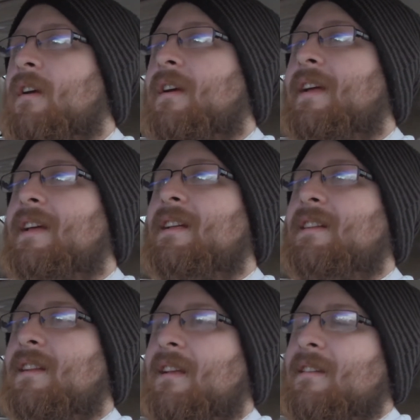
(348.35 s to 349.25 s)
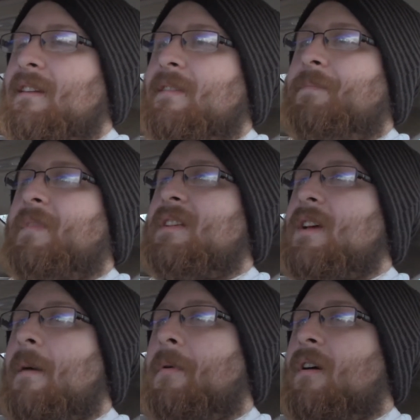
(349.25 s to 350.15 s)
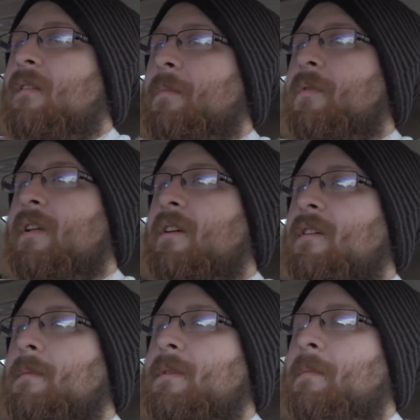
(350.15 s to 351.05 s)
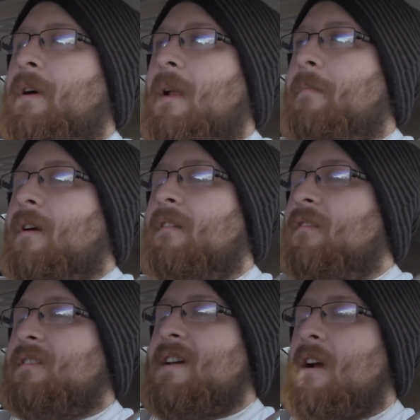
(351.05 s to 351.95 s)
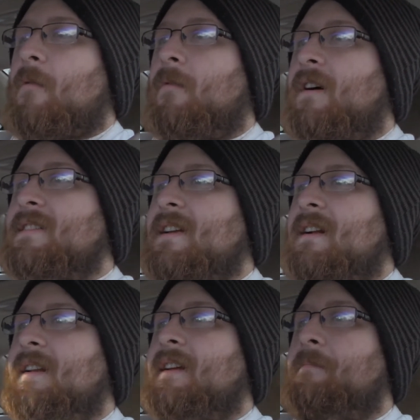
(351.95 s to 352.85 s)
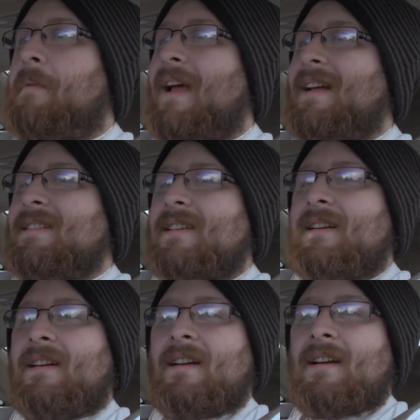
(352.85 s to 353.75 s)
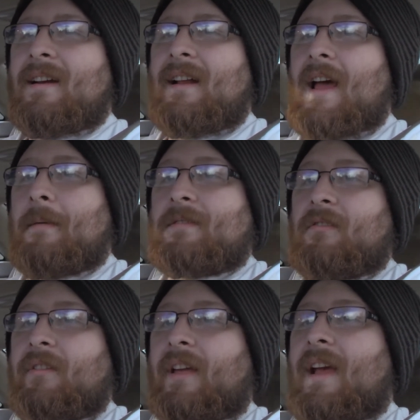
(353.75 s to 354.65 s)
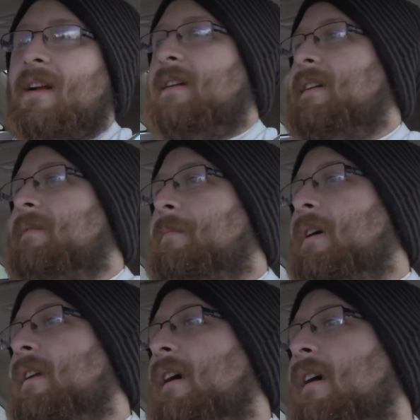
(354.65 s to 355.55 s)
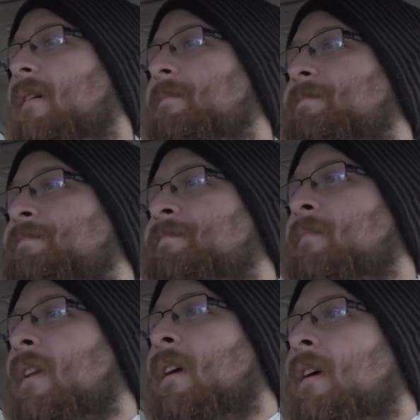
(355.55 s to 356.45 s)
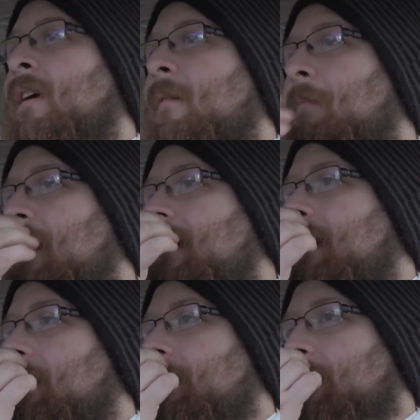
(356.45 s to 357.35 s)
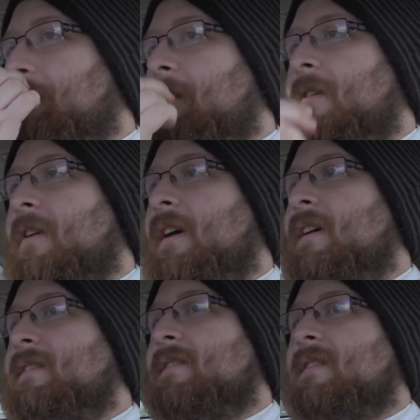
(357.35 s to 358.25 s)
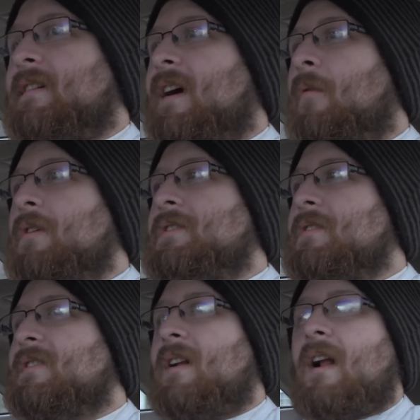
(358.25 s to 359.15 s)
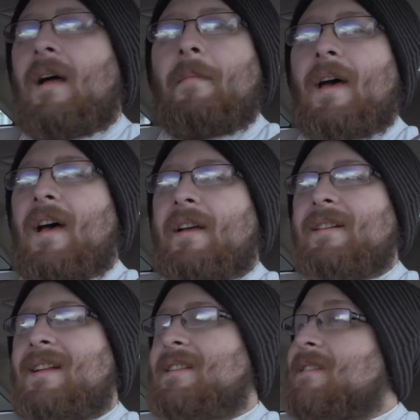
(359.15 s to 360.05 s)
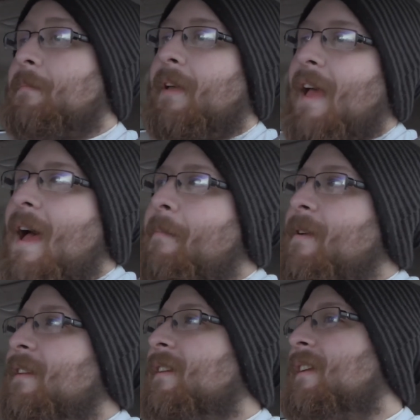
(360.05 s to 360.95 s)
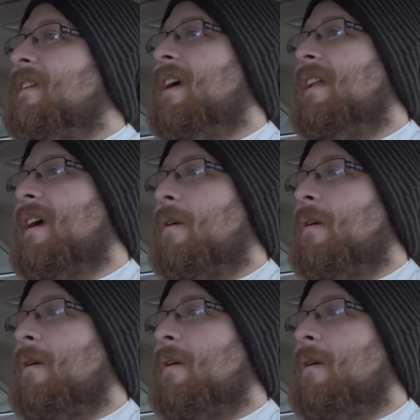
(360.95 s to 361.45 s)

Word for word: The top part looked pretty good, but the bottom part looked terrible. I did it in Paint and absolutely hated it. But I need a new computer, guys. I was using an iMac, and then something happened, and now